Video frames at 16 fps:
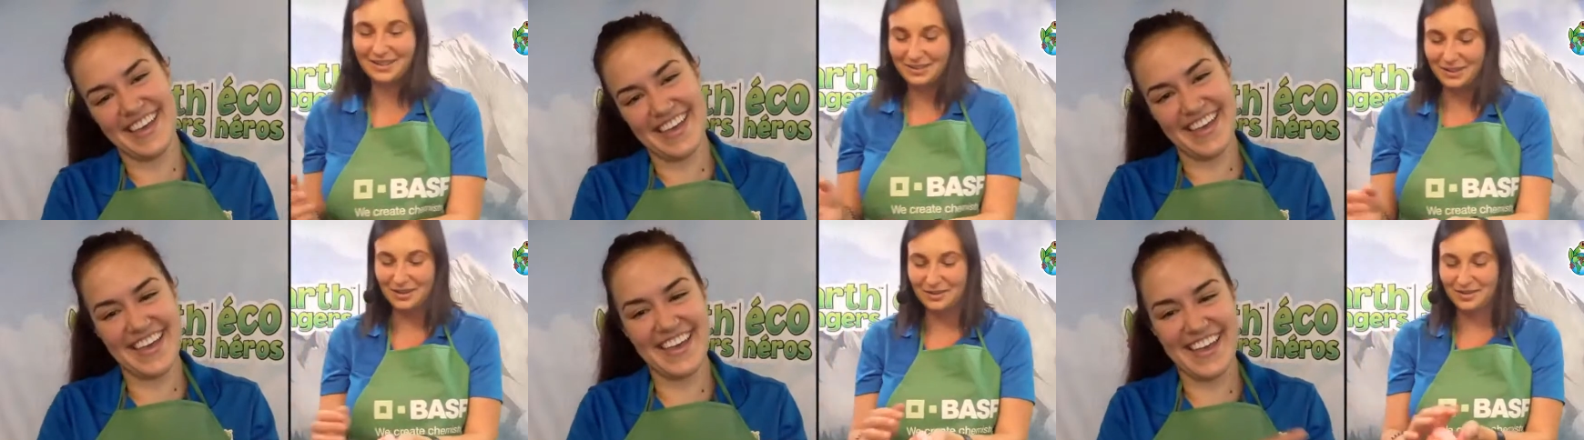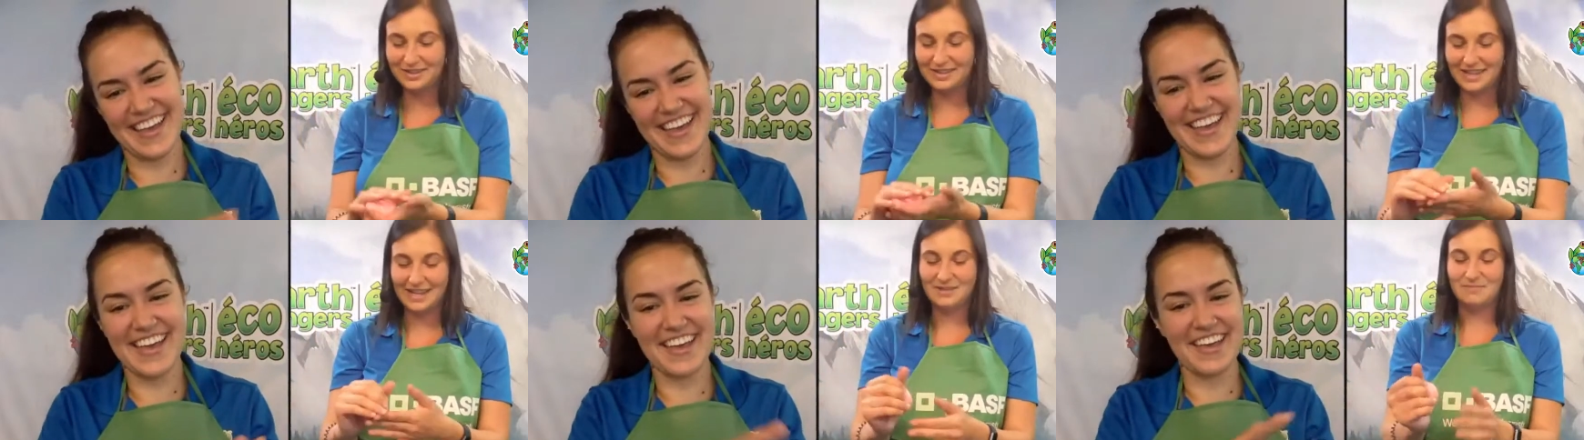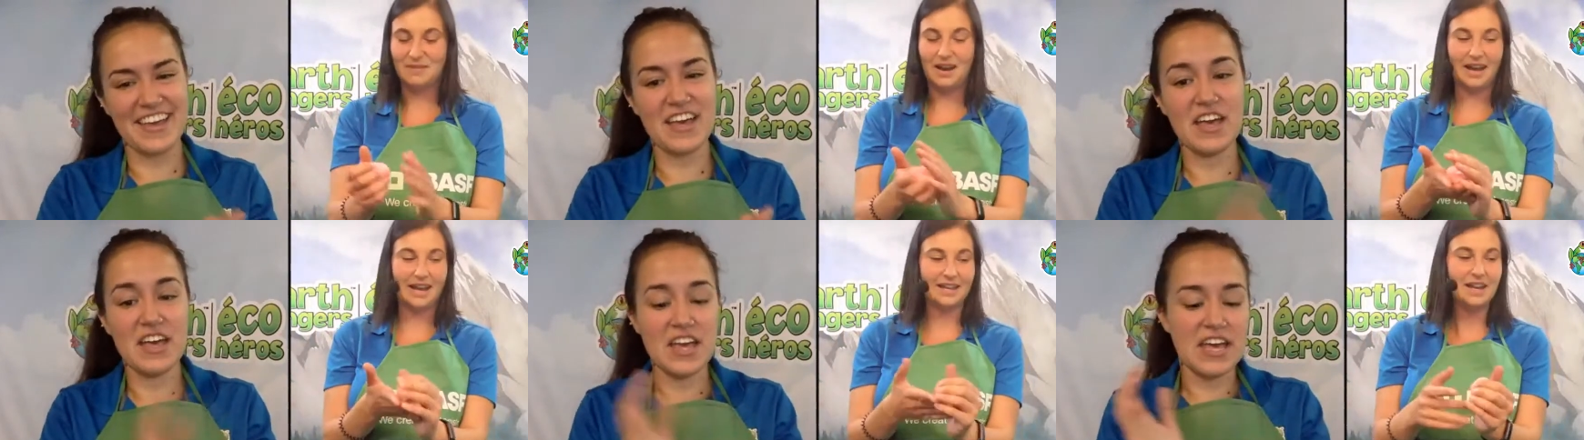Speaker 1: So did
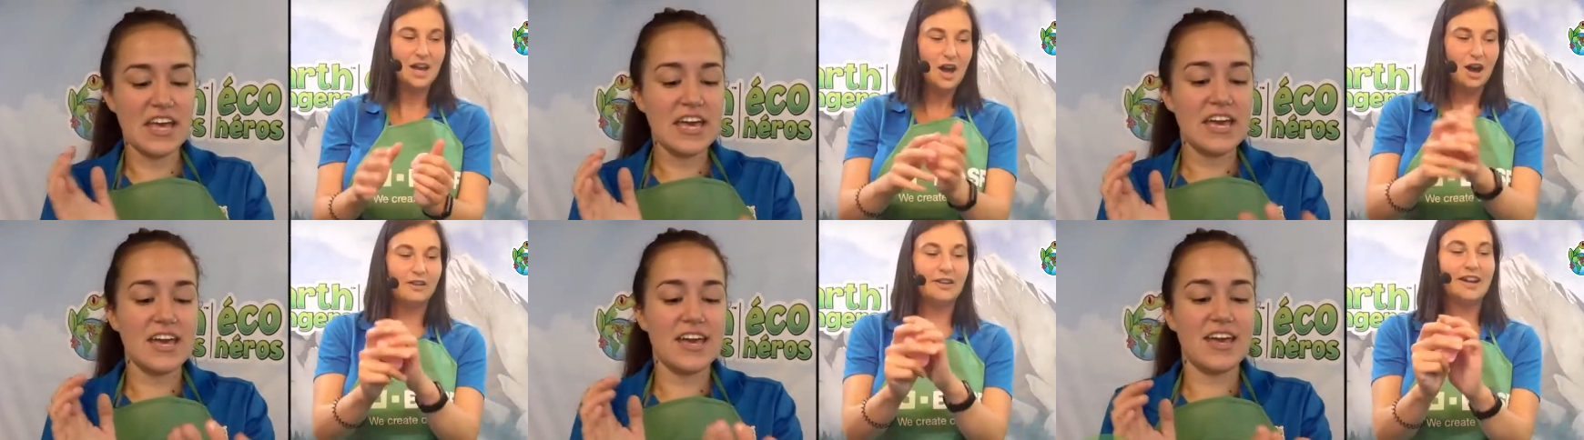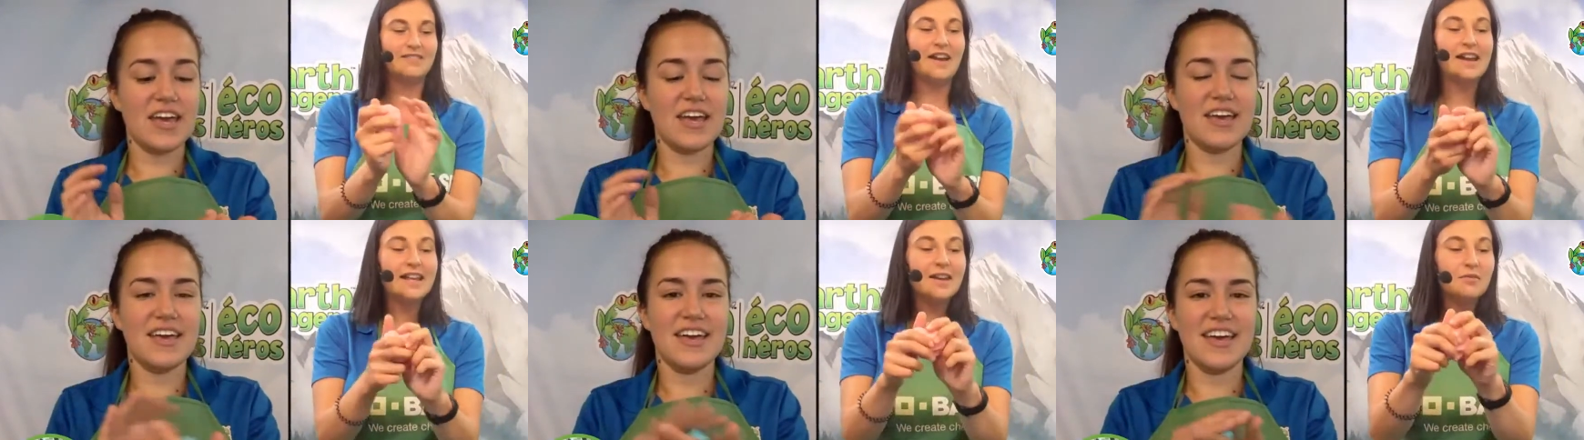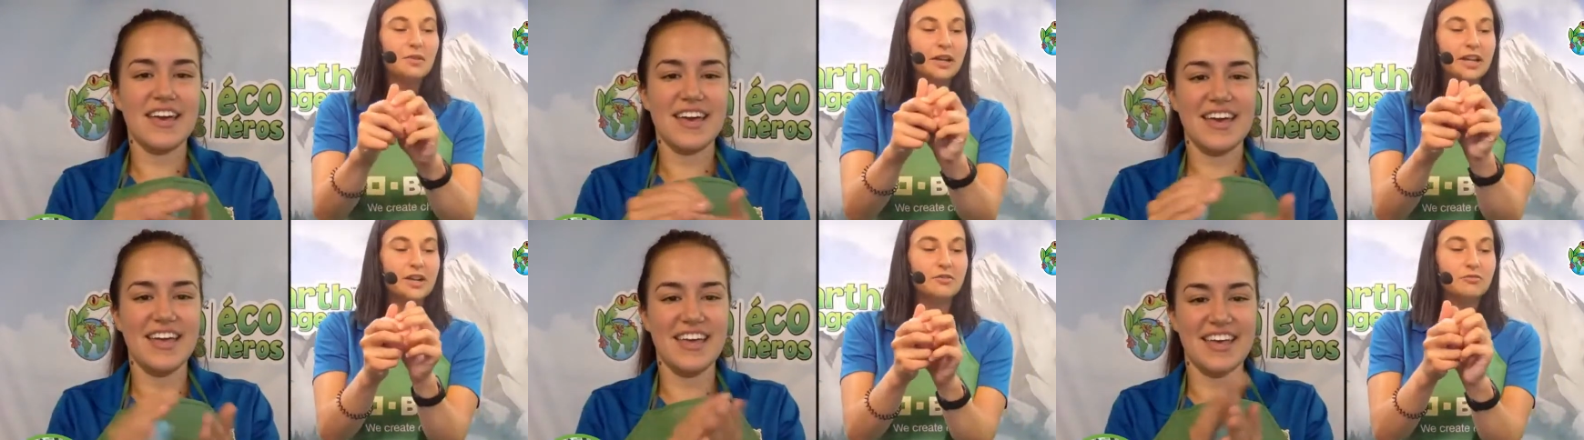mine. All right, ready?
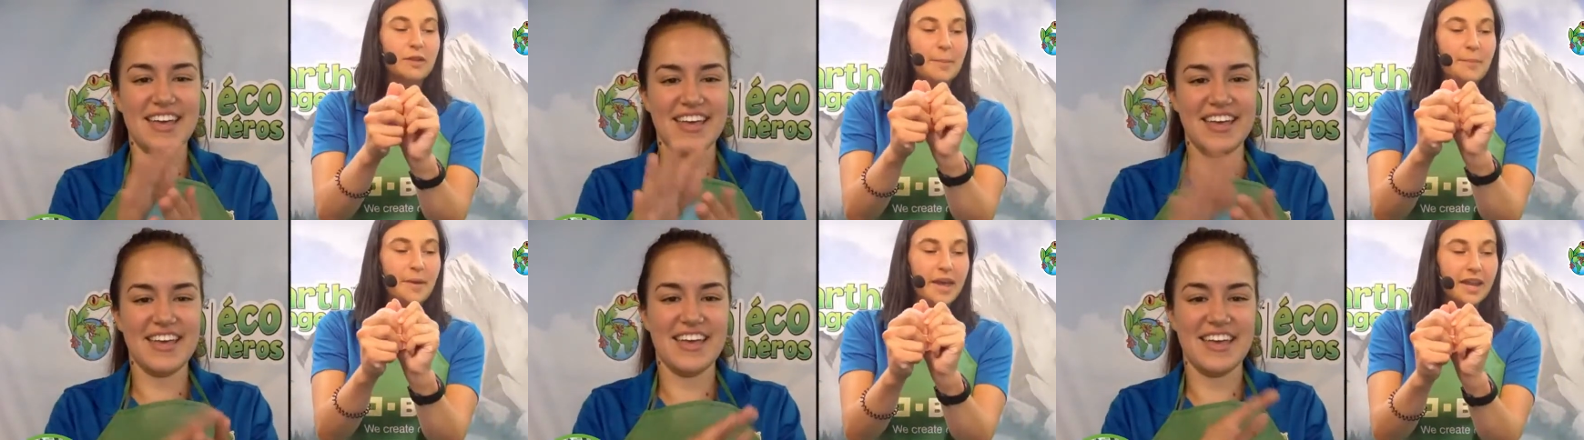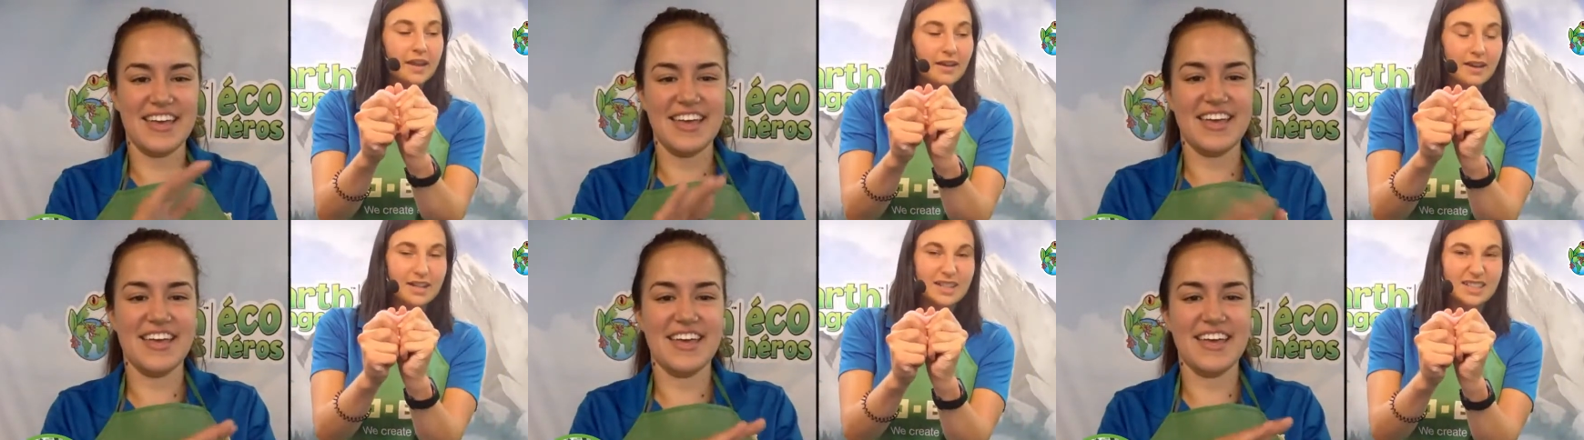We're going to rip it.